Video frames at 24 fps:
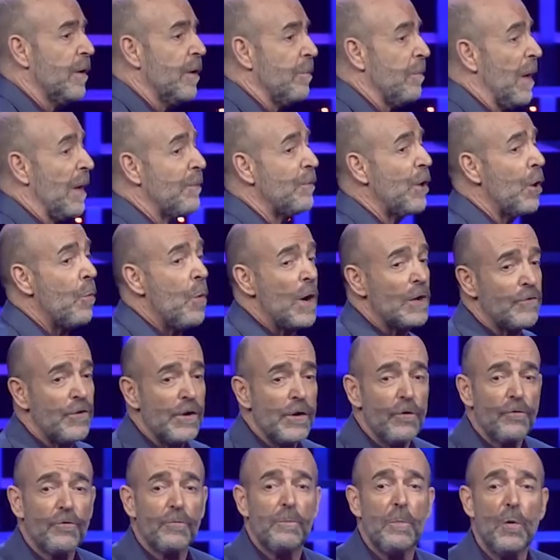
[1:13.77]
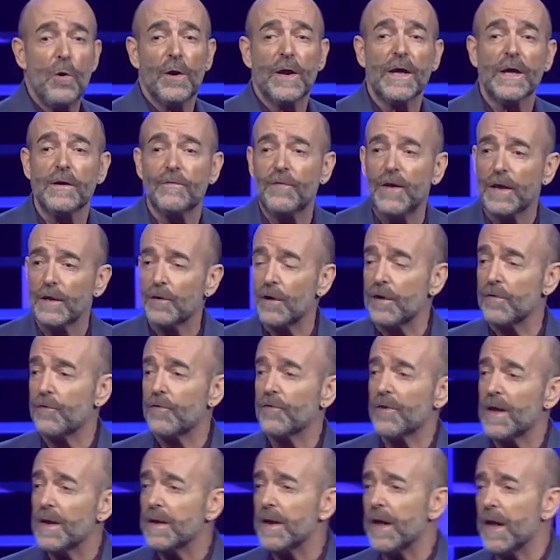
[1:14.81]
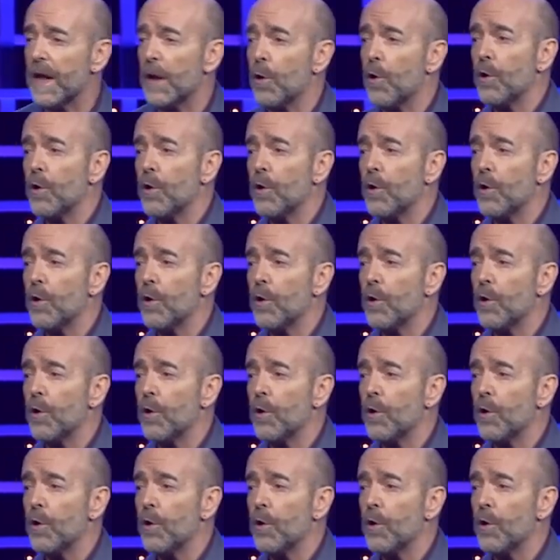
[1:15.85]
Maybe you're watching a sporting event on Sunday,